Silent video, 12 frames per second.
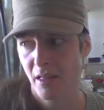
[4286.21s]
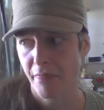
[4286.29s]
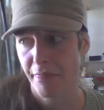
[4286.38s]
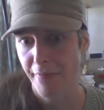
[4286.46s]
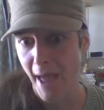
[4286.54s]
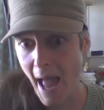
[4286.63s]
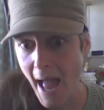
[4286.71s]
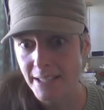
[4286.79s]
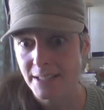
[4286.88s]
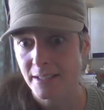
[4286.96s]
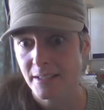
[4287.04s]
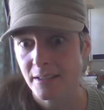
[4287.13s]
That
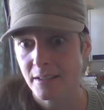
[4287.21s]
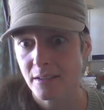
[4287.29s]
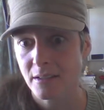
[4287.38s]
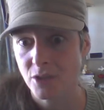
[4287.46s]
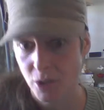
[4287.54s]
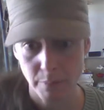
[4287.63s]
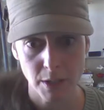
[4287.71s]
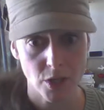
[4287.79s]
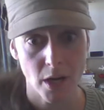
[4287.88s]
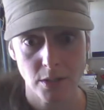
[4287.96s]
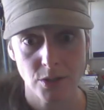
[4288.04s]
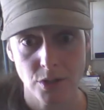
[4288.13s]
should be
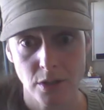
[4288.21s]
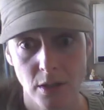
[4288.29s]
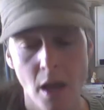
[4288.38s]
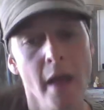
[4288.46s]
judged,